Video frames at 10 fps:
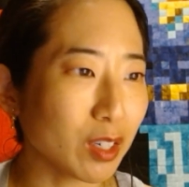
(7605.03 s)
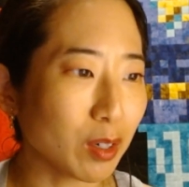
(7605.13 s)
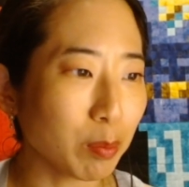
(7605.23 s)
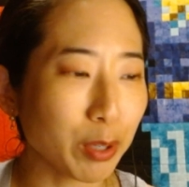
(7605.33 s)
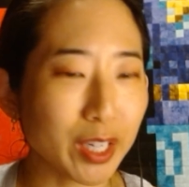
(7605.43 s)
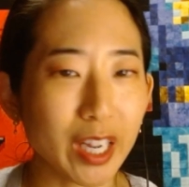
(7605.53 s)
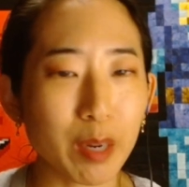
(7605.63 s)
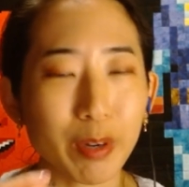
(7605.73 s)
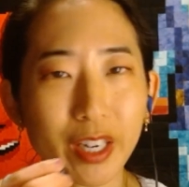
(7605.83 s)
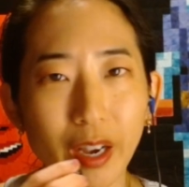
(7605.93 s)
putting
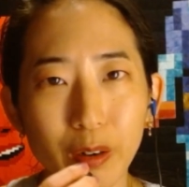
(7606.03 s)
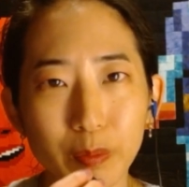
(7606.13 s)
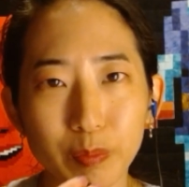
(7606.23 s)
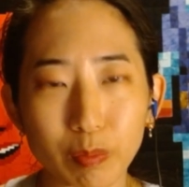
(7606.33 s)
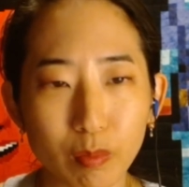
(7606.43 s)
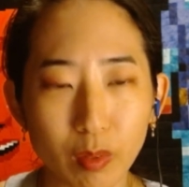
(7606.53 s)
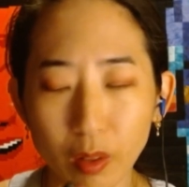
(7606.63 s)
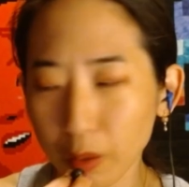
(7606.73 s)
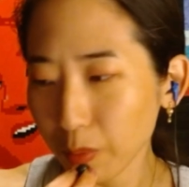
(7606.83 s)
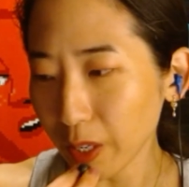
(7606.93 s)
anybody out
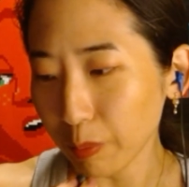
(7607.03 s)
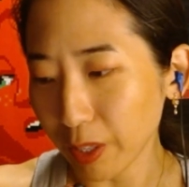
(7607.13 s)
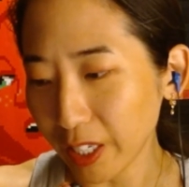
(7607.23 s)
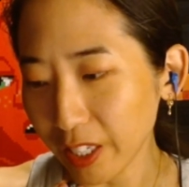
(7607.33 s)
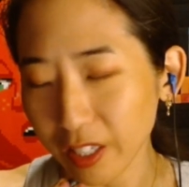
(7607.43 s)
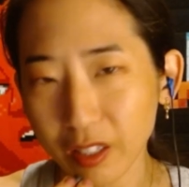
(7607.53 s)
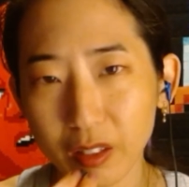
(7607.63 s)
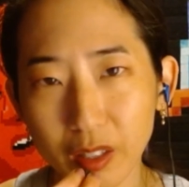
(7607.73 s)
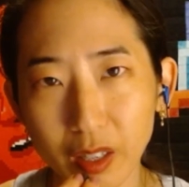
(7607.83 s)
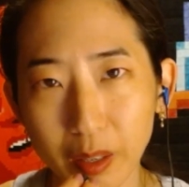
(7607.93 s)
by eating
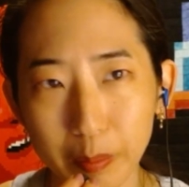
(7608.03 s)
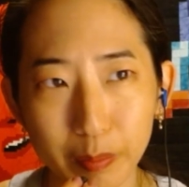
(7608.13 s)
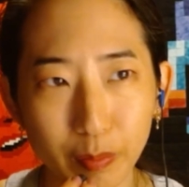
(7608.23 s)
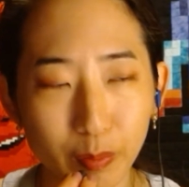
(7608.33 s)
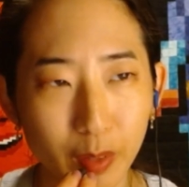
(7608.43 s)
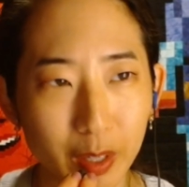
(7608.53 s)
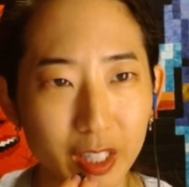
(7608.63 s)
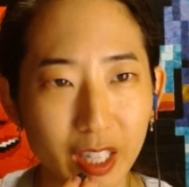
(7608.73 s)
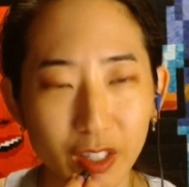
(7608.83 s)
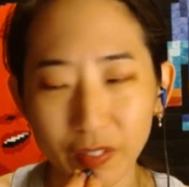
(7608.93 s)
in the
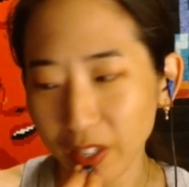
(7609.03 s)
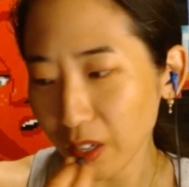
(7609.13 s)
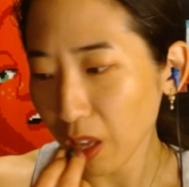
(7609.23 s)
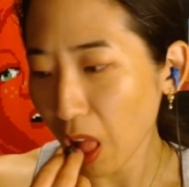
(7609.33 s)
sounds of that.